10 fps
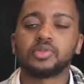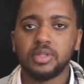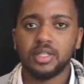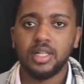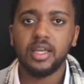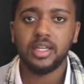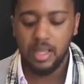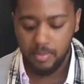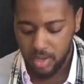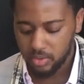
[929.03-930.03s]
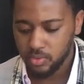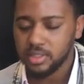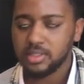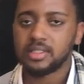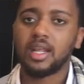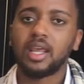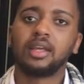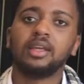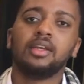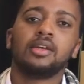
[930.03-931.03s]
So the client came back to us and said,
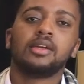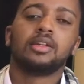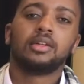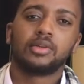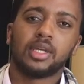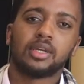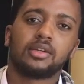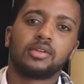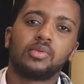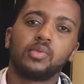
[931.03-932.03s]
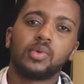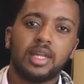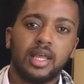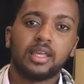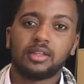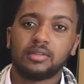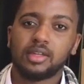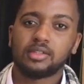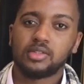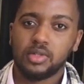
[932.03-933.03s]
hey, look, we like the
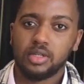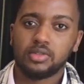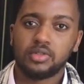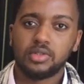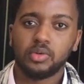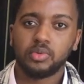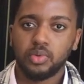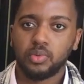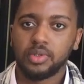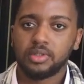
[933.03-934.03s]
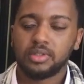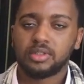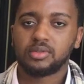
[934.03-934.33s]
fact that you guys are using real wood.